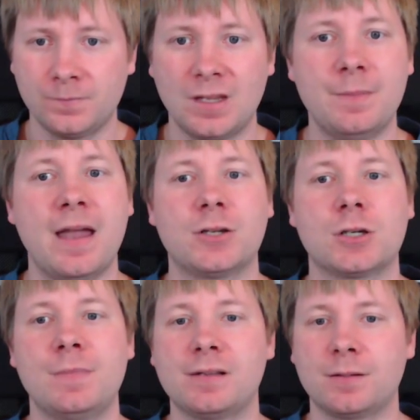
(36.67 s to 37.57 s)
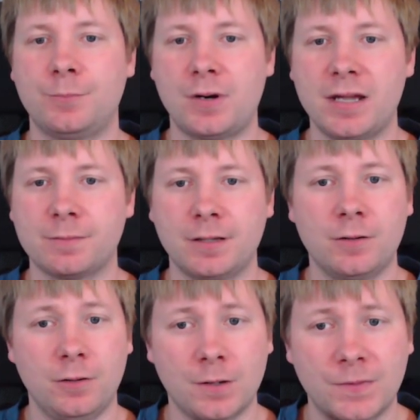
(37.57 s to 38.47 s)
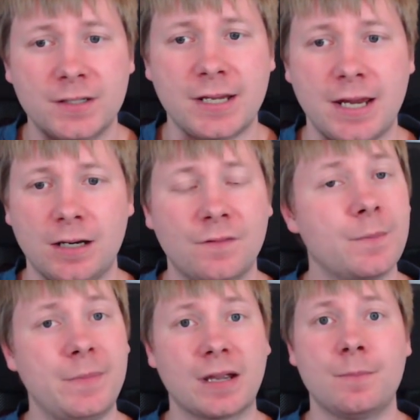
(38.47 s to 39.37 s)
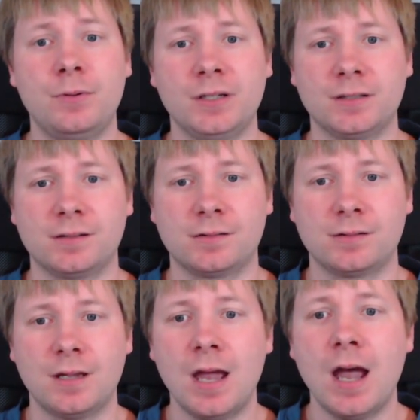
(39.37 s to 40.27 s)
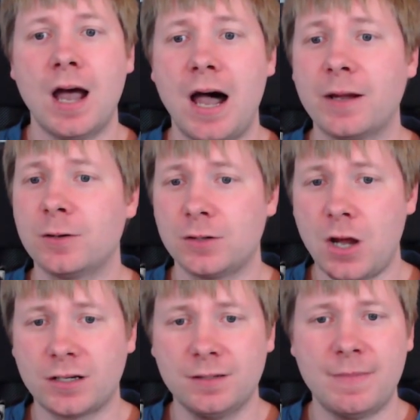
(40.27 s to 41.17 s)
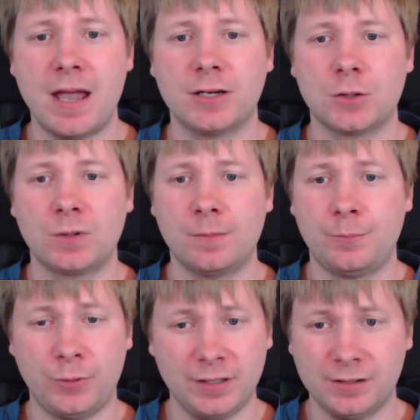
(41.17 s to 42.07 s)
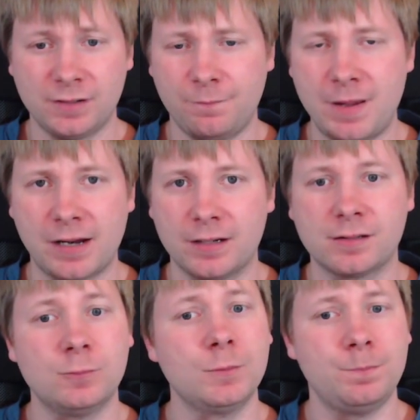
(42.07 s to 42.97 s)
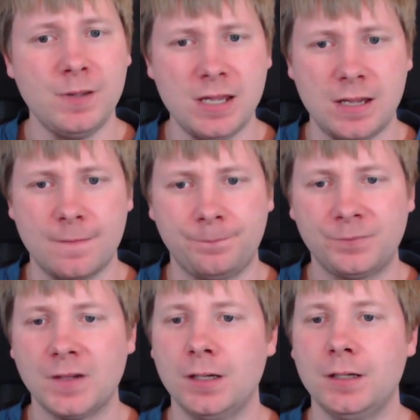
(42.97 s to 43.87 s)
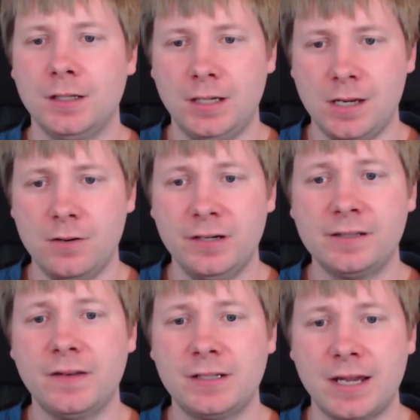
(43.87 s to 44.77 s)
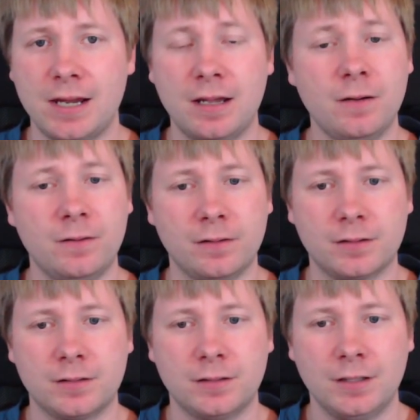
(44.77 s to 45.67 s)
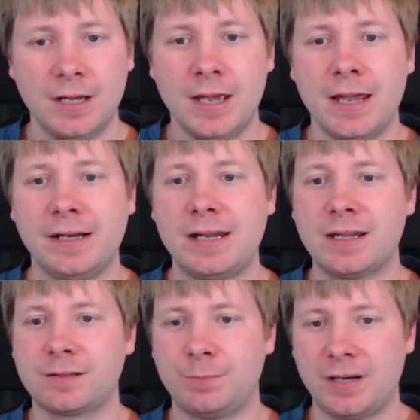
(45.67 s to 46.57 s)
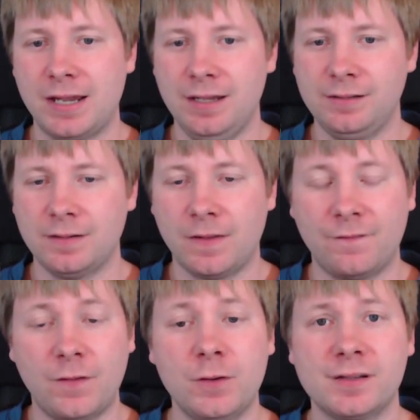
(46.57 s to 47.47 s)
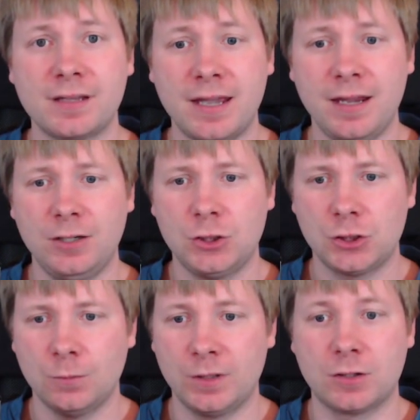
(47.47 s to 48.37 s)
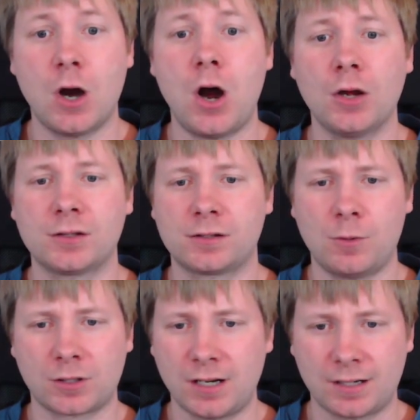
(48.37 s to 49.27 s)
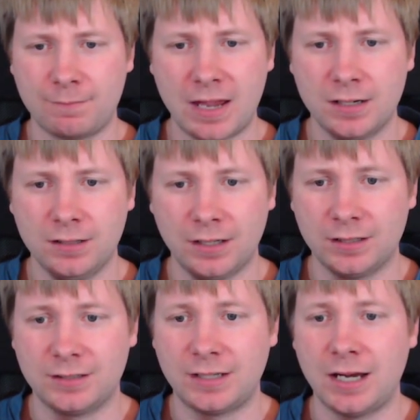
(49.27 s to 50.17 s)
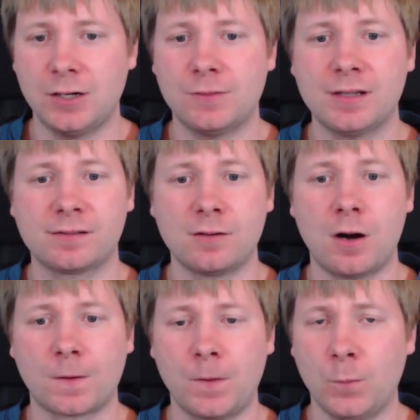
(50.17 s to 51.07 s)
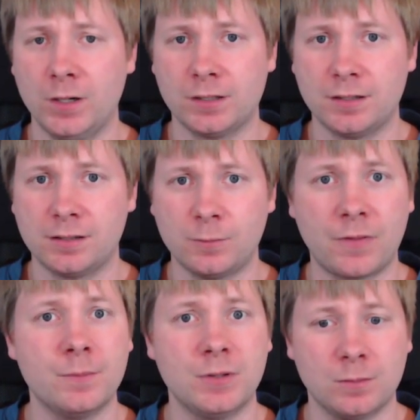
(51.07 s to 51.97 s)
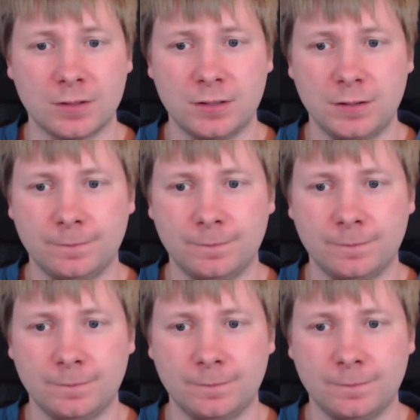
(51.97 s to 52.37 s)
Imagine my surprise when I heard the tale of the Beggar Prince. I could not imagine what a prince of beggars would be. Here is the tale I heard. It takes place in the First Age, when gods walked like men and Daedra stalked the wilderness with impunity.